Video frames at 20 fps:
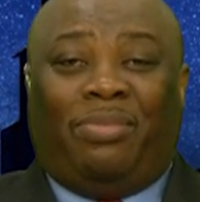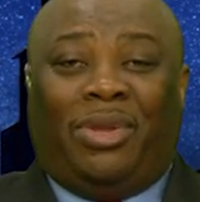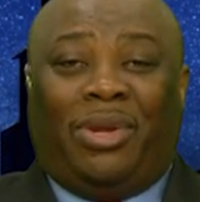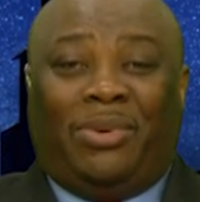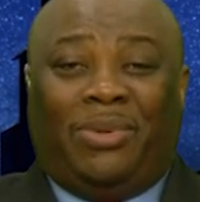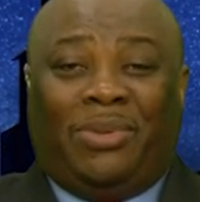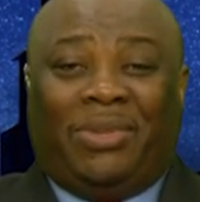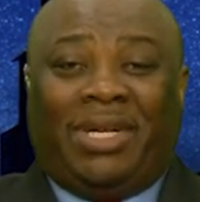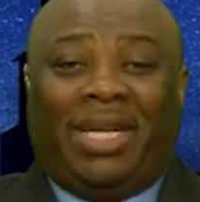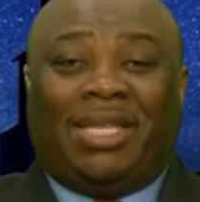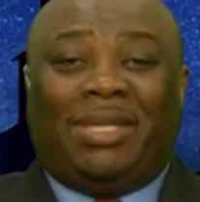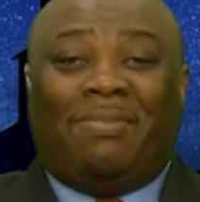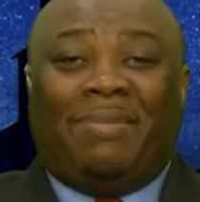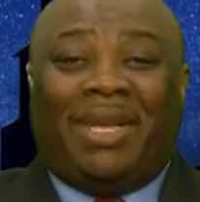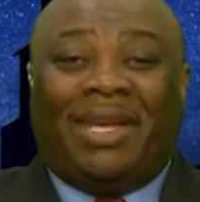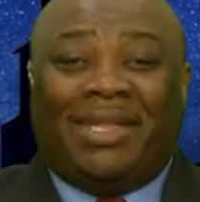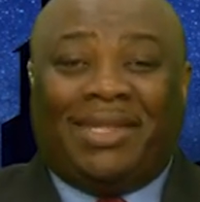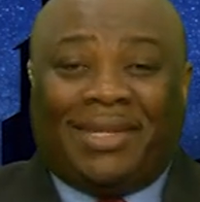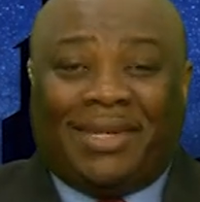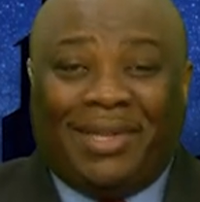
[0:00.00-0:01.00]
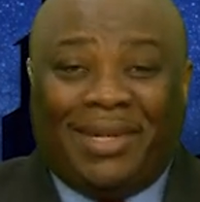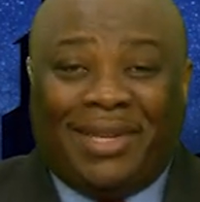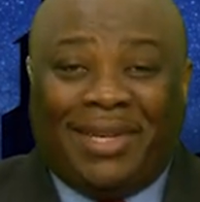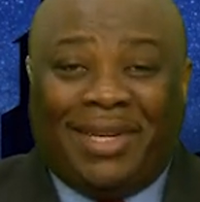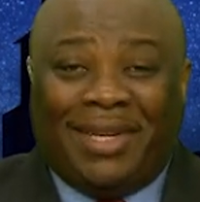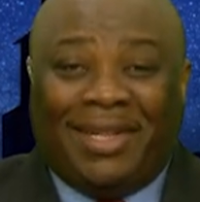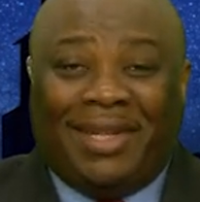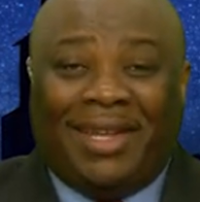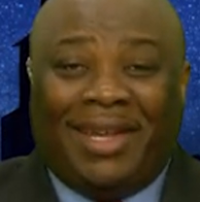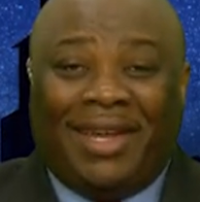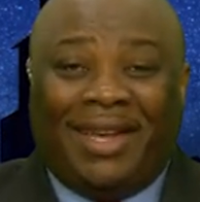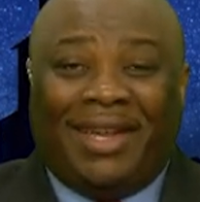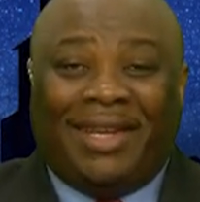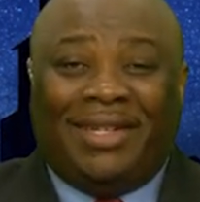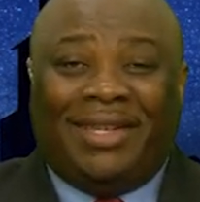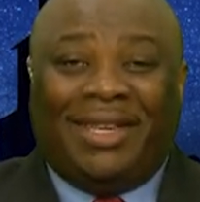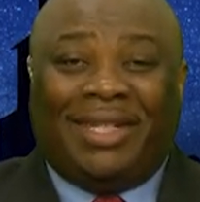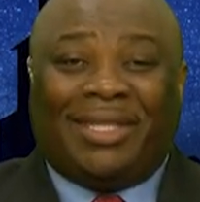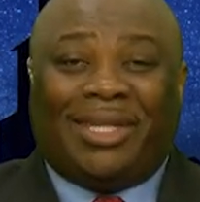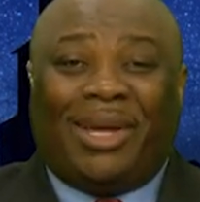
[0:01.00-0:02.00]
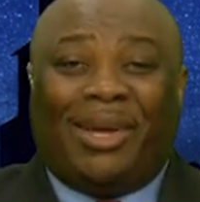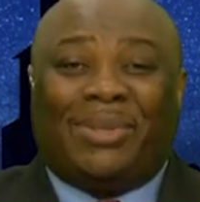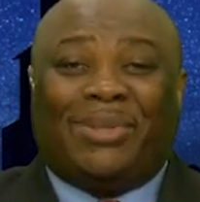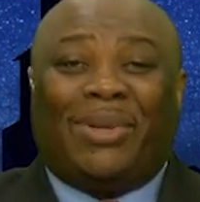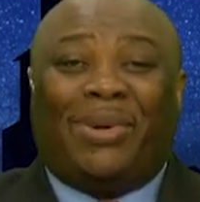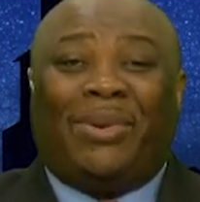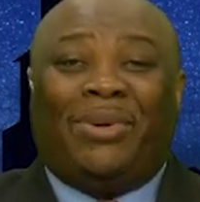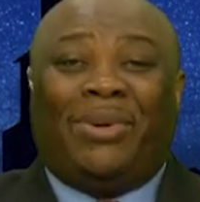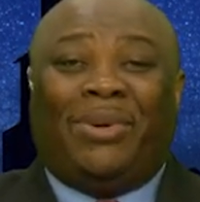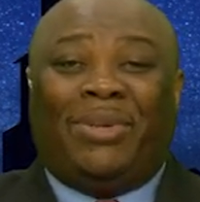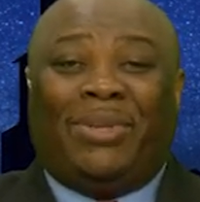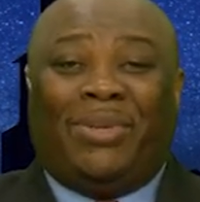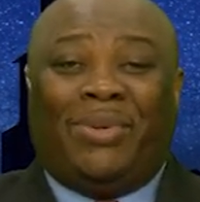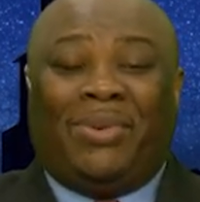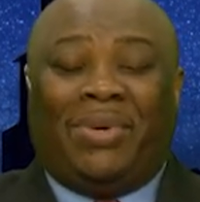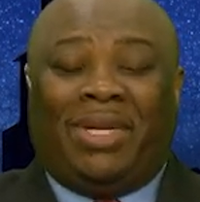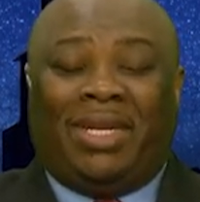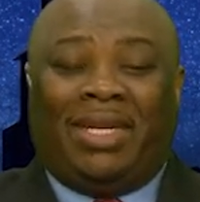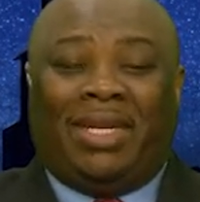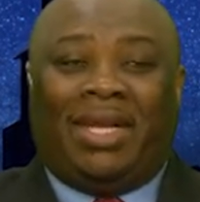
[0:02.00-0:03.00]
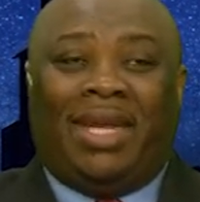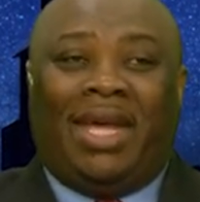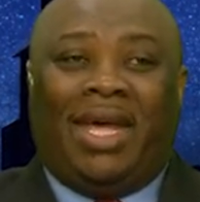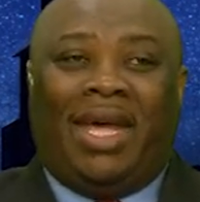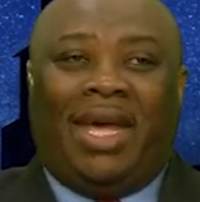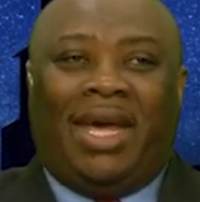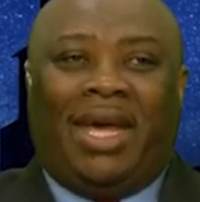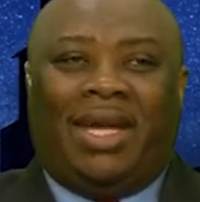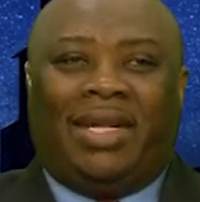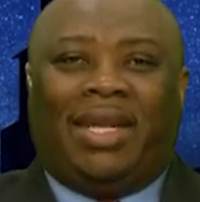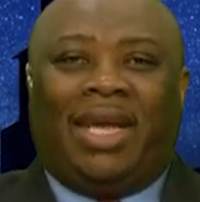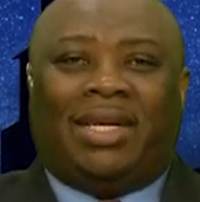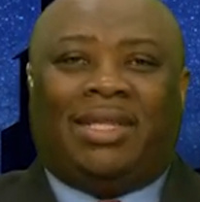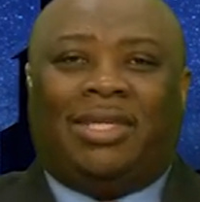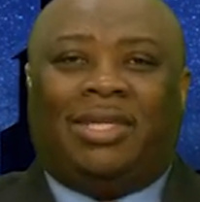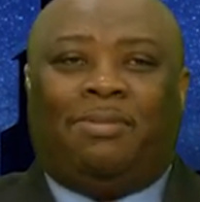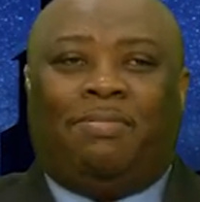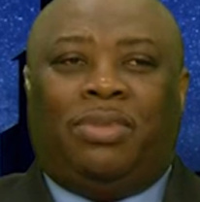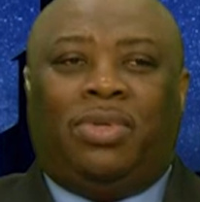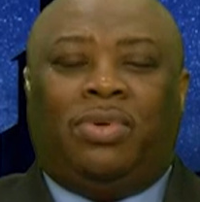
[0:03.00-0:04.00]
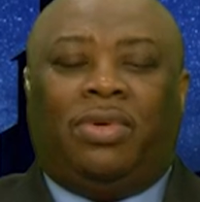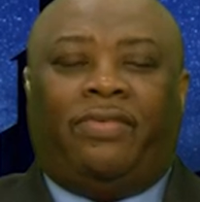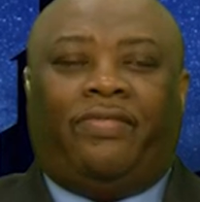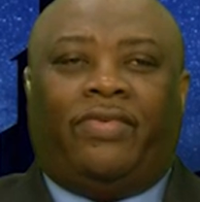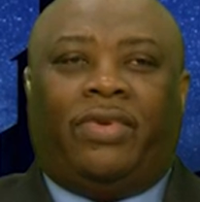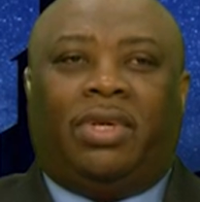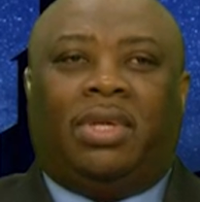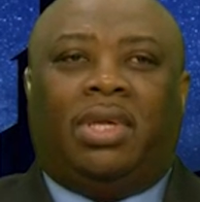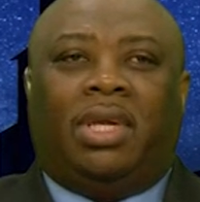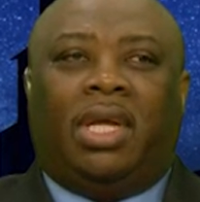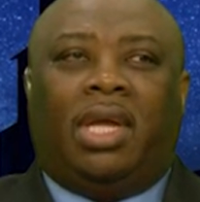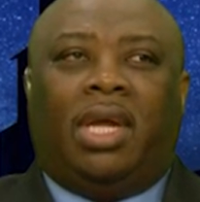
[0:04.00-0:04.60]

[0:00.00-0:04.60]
Now, you just basically discuss how you're doing it, and that is beautiful.